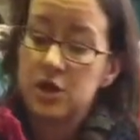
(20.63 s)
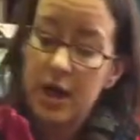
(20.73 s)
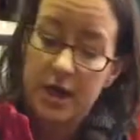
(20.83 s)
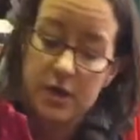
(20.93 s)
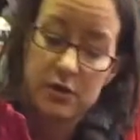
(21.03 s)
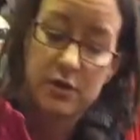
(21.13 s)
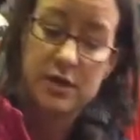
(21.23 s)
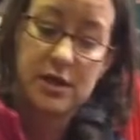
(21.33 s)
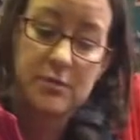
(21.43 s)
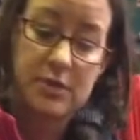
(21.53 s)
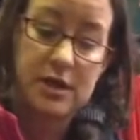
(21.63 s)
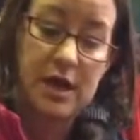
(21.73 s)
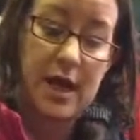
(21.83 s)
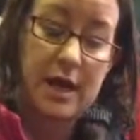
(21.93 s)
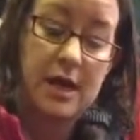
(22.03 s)
a jacket. You can see with the
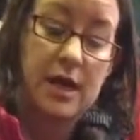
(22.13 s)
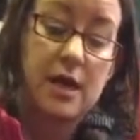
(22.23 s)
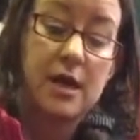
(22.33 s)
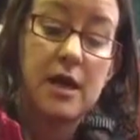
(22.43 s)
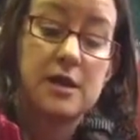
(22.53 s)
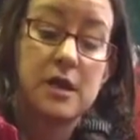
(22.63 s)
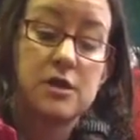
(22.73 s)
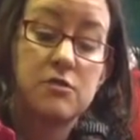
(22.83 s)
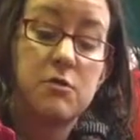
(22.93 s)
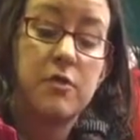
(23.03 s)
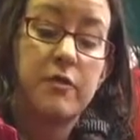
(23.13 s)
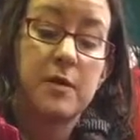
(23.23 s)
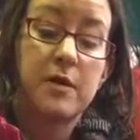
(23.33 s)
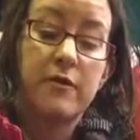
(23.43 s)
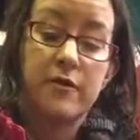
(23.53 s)
tag, it says
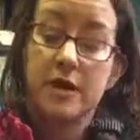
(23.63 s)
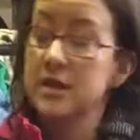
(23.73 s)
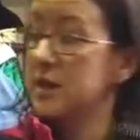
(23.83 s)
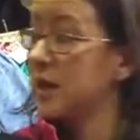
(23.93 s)
removable fleece